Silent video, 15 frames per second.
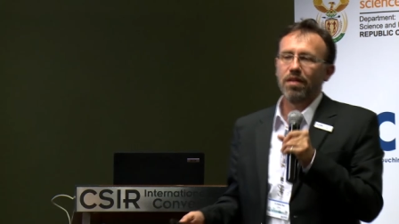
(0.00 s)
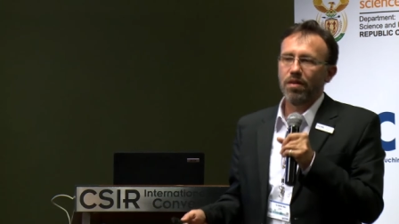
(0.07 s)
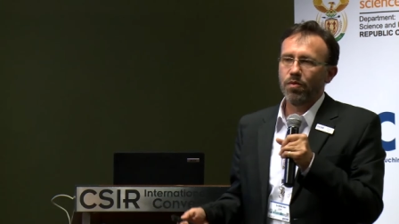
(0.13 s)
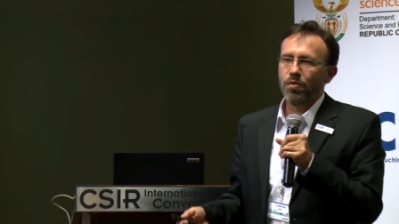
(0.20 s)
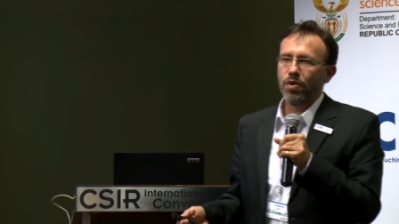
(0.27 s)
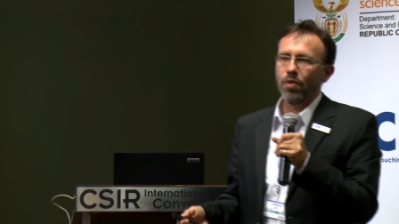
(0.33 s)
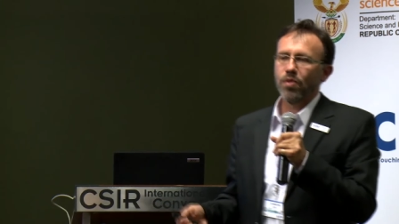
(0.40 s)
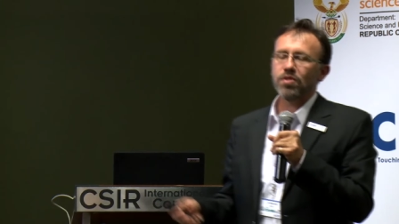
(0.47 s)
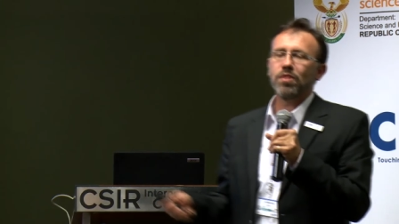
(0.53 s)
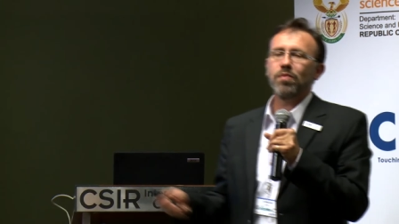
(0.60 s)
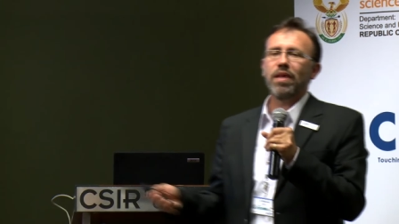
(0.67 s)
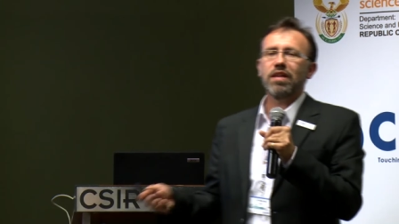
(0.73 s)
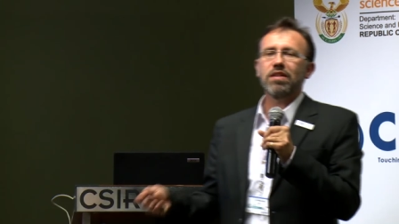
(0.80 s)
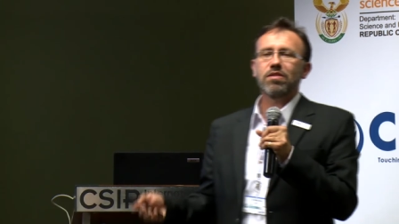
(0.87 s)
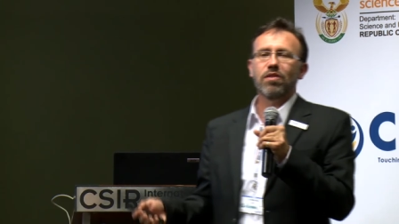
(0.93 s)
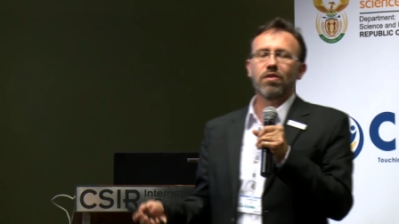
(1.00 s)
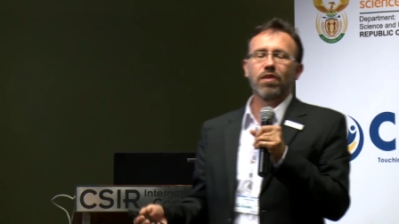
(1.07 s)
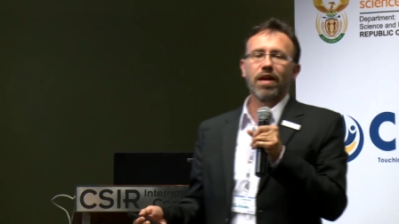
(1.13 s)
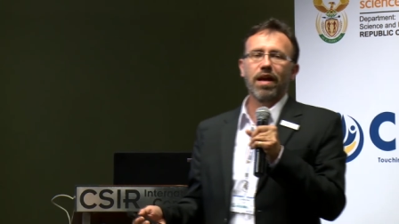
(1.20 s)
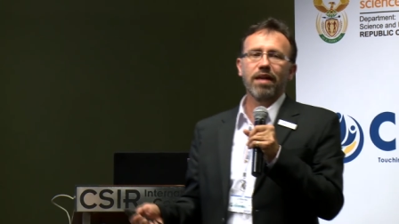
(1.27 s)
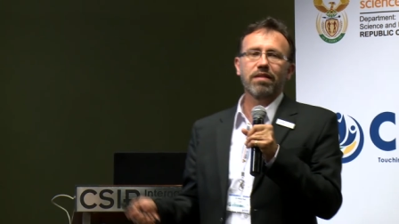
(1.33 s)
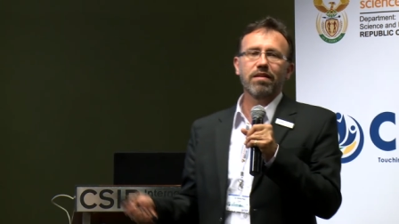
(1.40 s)
We also managed to
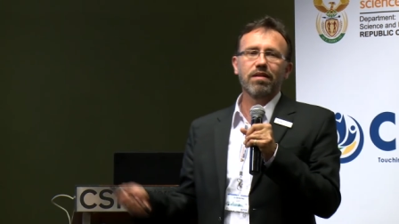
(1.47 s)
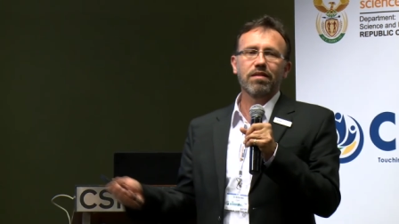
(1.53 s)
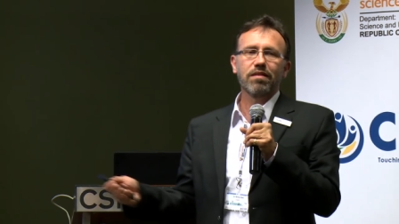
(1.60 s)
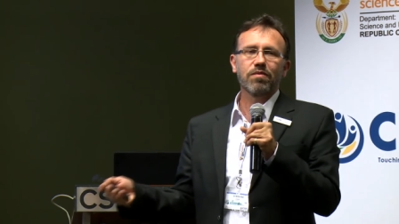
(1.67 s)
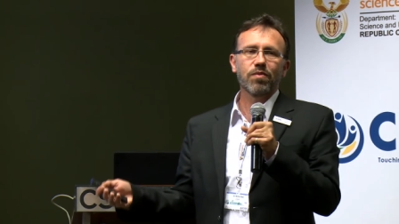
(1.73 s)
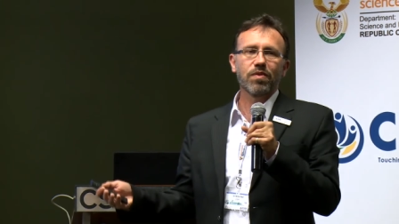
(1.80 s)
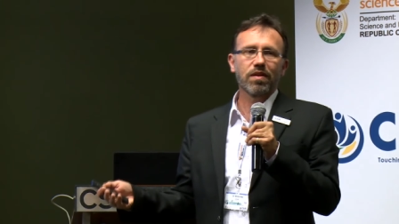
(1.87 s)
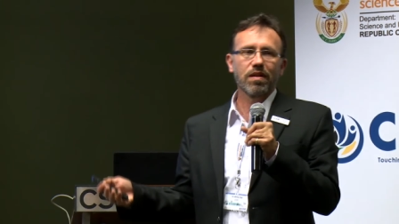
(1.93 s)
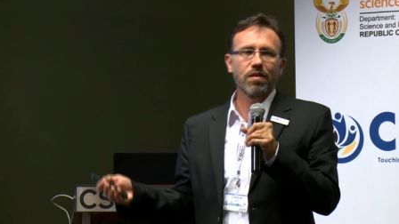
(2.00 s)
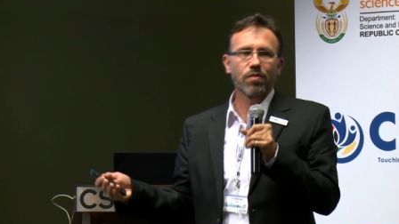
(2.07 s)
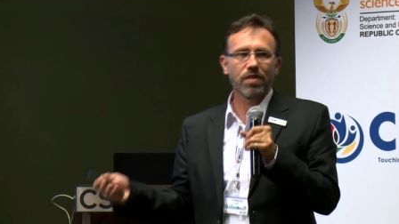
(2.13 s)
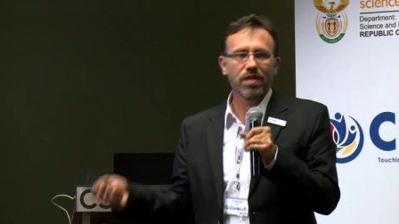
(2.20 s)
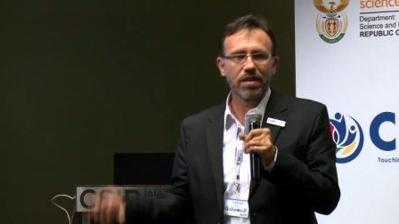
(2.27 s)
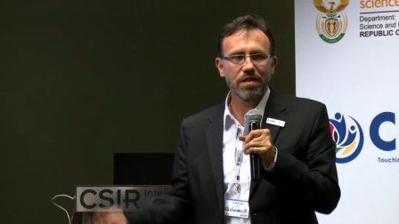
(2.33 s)
create in, within